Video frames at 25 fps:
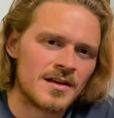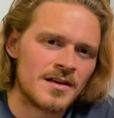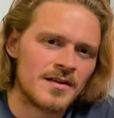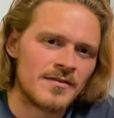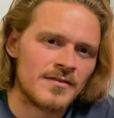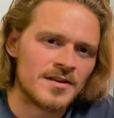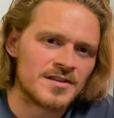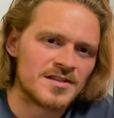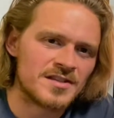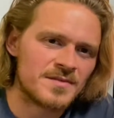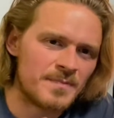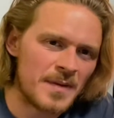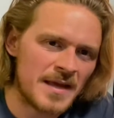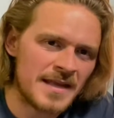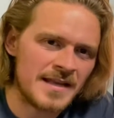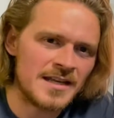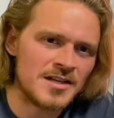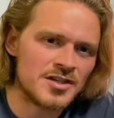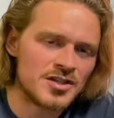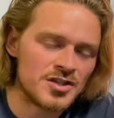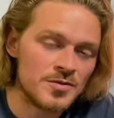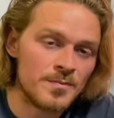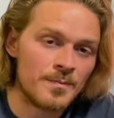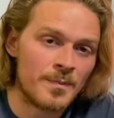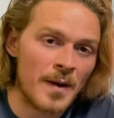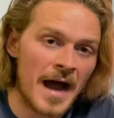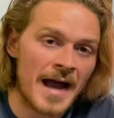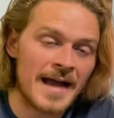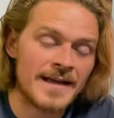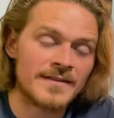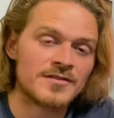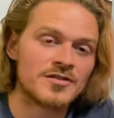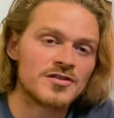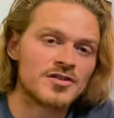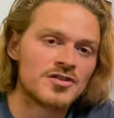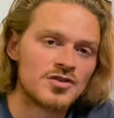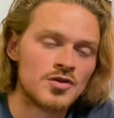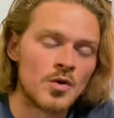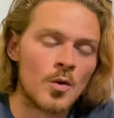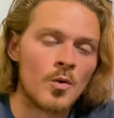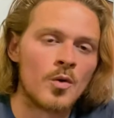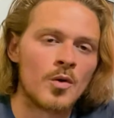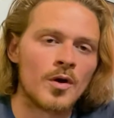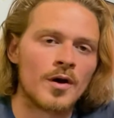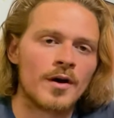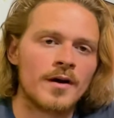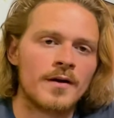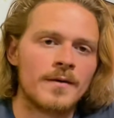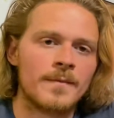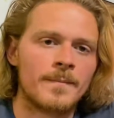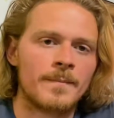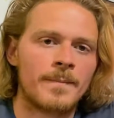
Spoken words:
The spinach you buy at the store,